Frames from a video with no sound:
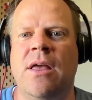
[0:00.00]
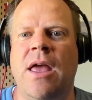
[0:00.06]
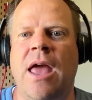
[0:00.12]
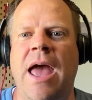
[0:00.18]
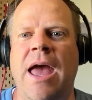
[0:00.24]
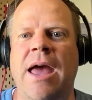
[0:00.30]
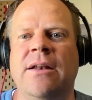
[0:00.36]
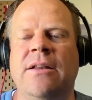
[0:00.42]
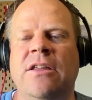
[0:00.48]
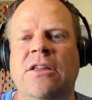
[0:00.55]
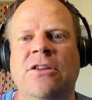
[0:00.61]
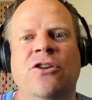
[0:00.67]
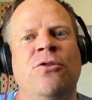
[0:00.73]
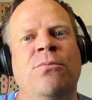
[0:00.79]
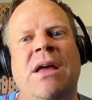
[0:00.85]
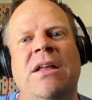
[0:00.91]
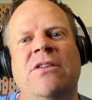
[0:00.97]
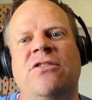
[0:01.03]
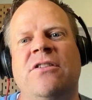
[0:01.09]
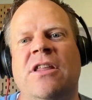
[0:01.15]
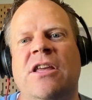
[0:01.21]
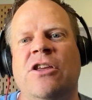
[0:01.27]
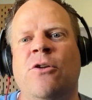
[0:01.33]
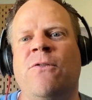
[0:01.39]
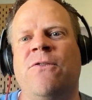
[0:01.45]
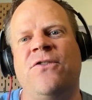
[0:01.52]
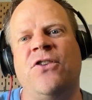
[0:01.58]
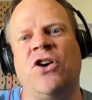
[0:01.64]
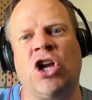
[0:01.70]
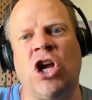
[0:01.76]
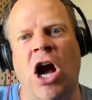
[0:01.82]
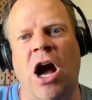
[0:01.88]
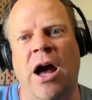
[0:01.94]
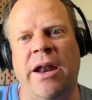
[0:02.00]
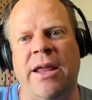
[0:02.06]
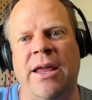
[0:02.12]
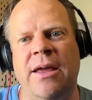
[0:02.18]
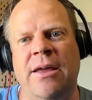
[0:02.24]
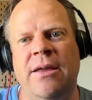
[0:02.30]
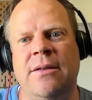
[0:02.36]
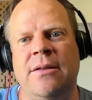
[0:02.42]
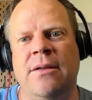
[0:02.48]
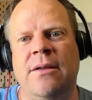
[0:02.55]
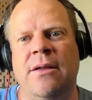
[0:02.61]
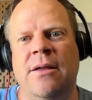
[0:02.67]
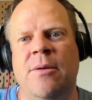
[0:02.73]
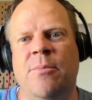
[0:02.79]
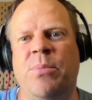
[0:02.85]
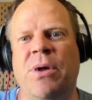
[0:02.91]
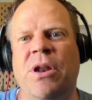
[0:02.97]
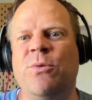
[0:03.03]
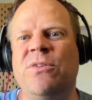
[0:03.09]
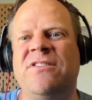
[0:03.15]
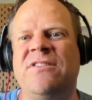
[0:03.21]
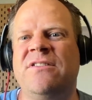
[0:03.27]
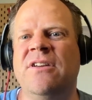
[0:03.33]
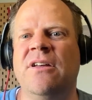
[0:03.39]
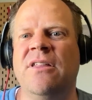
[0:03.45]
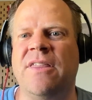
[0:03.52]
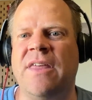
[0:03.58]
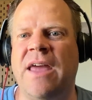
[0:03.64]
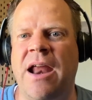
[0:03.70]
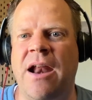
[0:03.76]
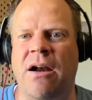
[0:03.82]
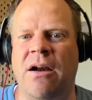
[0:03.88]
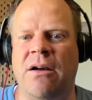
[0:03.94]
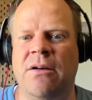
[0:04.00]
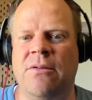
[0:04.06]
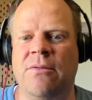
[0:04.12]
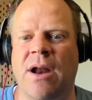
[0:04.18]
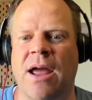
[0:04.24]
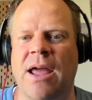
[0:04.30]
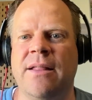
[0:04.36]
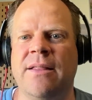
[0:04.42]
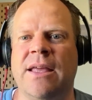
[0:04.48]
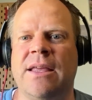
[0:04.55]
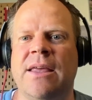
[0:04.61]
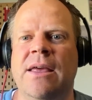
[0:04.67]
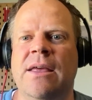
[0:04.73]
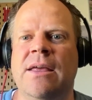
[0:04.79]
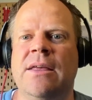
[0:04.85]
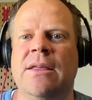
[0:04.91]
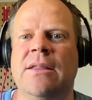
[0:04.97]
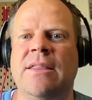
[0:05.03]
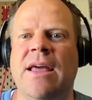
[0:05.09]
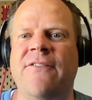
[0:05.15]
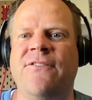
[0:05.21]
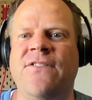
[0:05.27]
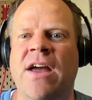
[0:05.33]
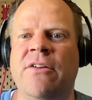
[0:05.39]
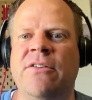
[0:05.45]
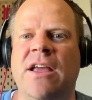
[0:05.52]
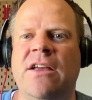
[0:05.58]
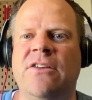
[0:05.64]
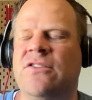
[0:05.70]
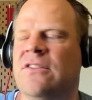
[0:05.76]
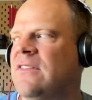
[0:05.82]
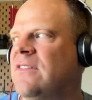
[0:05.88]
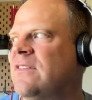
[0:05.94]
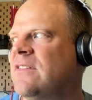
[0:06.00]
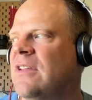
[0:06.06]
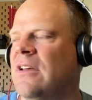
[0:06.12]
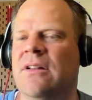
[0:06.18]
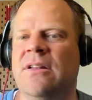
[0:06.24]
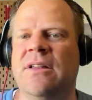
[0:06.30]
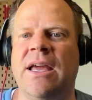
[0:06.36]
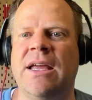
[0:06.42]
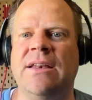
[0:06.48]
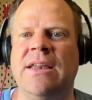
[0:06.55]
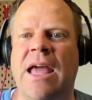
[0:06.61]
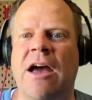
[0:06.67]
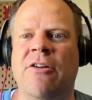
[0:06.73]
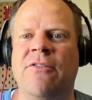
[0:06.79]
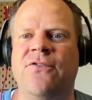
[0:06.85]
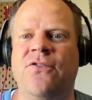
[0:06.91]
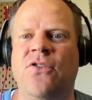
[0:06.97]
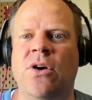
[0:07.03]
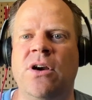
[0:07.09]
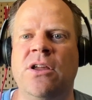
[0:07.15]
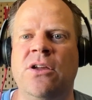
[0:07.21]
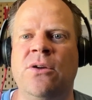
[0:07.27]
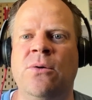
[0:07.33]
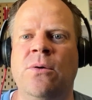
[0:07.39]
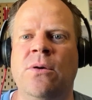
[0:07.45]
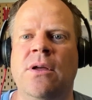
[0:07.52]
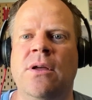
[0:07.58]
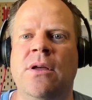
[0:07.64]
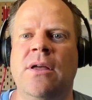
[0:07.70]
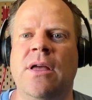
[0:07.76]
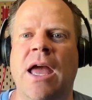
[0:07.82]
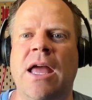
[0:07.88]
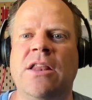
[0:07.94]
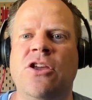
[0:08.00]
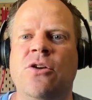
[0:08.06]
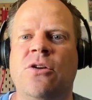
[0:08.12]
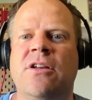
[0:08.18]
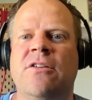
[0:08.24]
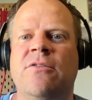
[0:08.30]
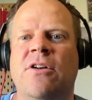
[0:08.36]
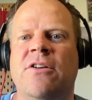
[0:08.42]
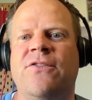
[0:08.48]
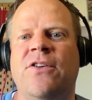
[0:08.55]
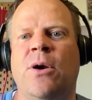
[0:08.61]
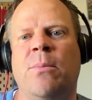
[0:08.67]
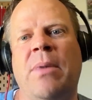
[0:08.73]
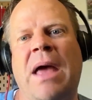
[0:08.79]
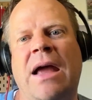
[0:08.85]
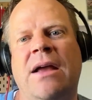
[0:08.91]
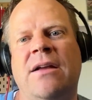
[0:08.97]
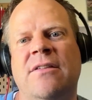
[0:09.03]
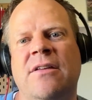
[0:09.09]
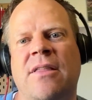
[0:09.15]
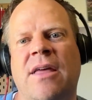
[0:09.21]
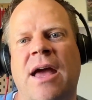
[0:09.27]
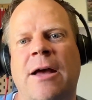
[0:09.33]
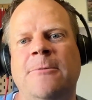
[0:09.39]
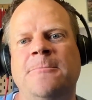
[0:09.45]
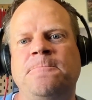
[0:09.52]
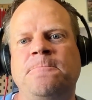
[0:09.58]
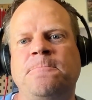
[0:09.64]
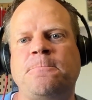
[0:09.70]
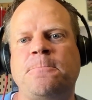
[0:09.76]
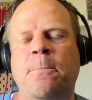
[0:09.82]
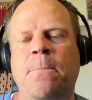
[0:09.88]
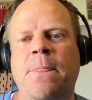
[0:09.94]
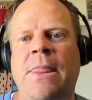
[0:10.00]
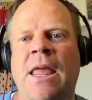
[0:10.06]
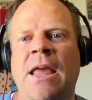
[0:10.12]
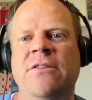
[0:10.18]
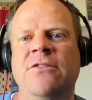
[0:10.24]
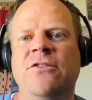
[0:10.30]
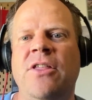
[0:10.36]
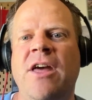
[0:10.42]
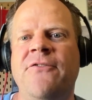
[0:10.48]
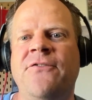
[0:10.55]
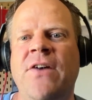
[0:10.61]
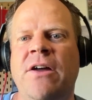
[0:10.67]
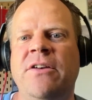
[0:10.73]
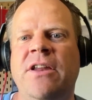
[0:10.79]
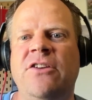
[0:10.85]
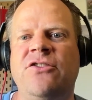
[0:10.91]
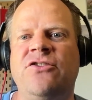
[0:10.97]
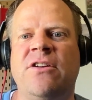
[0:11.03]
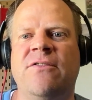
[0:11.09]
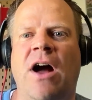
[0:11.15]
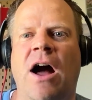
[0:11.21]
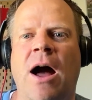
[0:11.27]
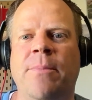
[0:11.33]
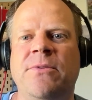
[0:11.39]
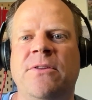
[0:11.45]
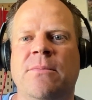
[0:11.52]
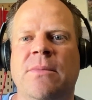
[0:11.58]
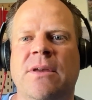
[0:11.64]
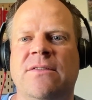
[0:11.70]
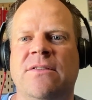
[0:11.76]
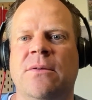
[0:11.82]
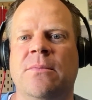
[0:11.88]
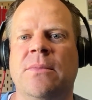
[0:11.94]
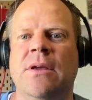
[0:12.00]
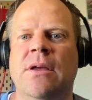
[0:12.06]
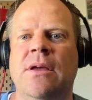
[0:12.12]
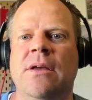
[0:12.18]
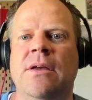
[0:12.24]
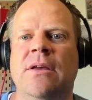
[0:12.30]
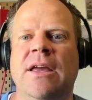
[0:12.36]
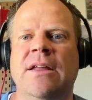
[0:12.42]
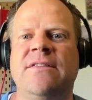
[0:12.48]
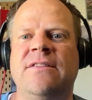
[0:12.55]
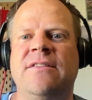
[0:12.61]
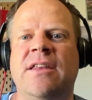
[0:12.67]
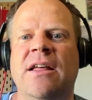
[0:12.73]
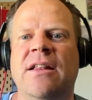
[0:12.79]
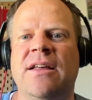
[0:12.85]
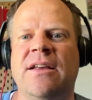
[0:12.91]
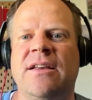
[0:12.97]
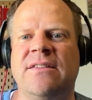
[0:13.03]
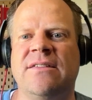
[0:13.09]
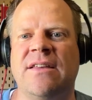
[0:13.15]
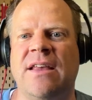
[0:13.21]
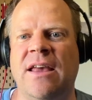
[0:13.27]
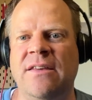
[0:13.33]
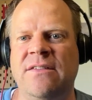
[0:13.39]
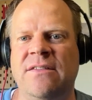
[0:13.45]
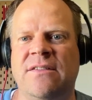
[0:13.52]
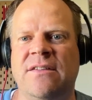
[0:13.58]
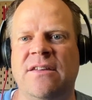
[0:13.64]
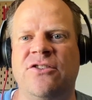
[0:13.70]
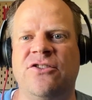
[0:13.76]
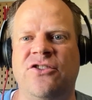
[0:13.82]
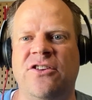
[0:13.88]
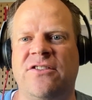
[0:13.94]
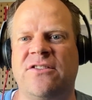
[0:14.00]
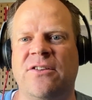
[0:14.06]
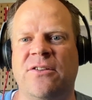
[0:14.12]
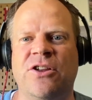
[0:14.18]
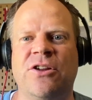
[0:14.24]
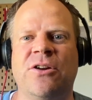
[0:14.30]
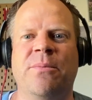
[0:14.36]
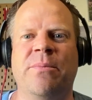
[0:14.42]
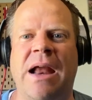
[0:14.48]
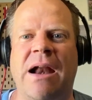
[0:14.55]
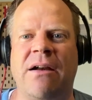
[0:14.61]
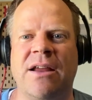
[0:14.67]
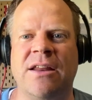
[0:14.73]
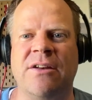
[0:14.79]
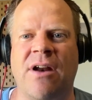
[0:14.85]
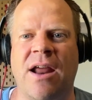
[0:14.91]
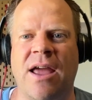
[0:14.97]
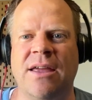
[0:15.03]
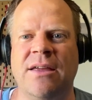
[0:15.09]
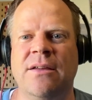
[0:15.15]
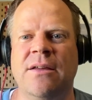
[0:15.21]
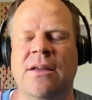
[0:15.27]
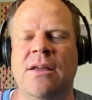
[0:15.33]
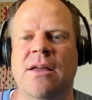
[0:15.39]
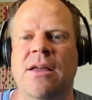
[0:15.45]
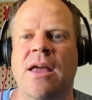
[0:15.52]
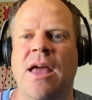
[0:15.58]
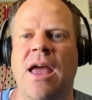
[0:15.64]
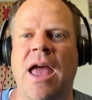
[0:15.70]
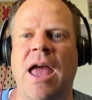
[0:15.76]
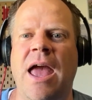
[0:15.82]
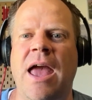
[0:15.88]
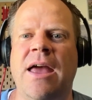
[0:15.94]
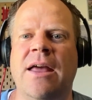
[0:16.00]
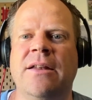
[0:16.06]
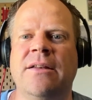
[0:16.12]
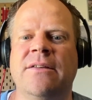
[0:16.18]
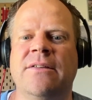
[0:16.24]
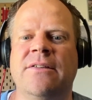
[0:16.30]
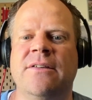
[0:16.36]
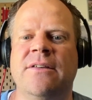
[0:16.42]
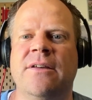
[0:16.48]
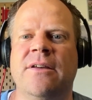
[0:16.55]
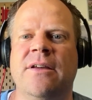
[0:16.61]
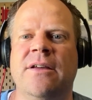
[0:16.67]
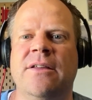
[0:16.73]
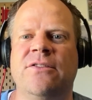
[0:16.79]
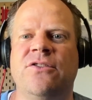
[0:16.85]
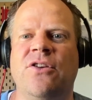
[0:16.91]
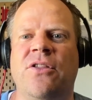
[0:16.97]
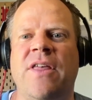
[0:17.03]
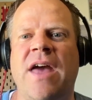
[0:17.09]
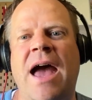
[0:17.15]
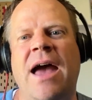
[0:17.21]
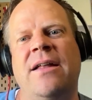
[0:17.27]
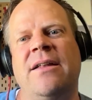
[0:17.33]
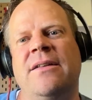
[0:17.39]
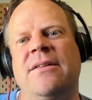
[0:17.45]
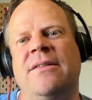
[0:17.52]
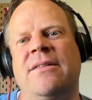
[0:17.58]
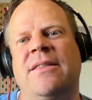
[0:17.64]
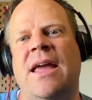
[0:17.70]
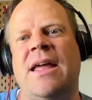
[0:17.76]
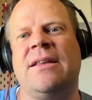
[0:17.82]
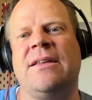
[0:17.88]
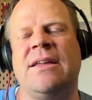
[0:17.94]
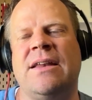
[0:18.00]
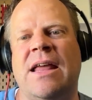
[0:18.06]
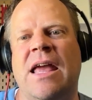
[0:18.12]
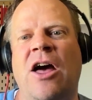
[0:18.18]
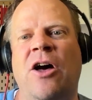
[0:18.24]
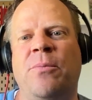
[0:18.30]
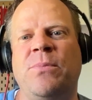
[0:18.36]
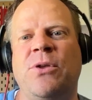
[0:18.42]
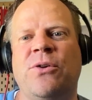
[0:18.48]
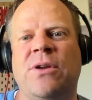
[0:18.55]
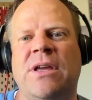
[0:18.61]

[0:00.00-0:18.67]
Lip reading: And you mentioned that you forgot it, but it was still there, right? Like that foundation's still laid down for you, and you can revert back to that. And so that foundation of optimism, it still exists. It's just a little buried, right? And so that then can help you